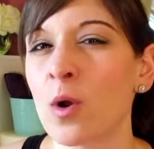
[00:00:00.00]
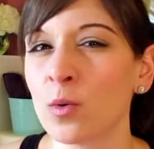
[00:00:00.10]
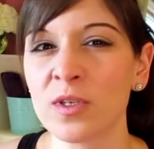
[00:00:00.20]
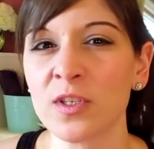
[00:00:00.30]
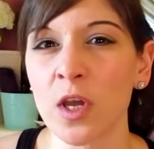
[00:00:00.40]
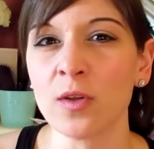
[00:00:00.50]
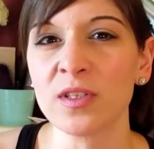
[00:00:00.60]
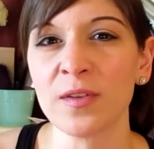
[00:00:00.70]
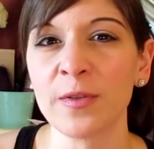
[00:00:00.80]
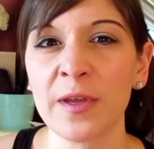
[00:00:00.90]
own
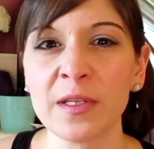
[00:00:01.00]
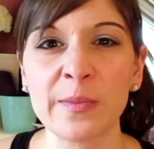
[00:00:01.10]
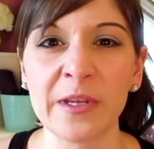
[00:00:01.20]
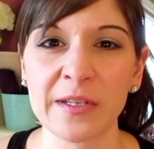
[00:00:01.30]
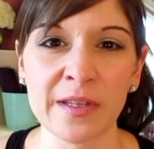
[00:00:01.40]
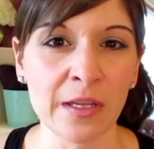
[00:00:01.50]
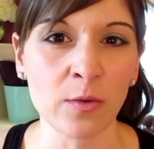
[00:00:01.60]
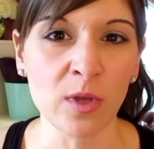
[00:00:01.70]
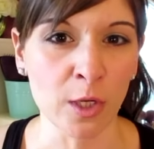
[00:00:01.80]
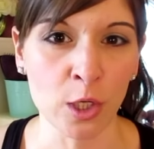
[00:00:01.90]
salt to things because then
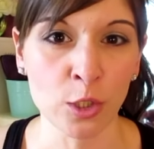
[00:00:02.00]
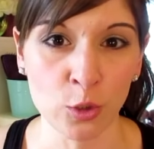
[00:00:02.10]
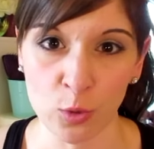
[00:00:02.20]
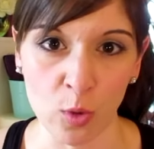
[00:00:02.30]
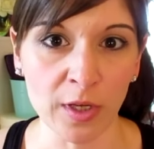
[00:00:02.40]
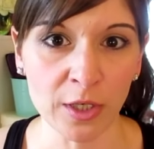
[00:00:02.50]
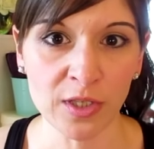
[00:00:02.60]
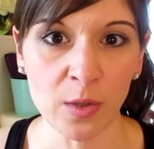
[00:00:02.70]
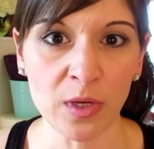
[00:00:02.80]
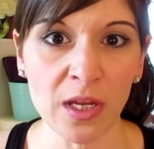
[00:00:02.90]
you can control your
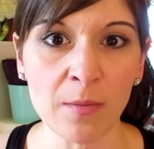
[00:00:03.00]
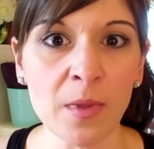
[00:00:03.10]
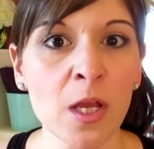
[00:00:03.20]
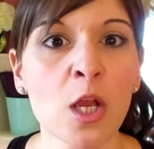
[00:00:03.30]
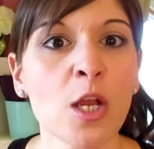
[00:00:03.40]
sodium.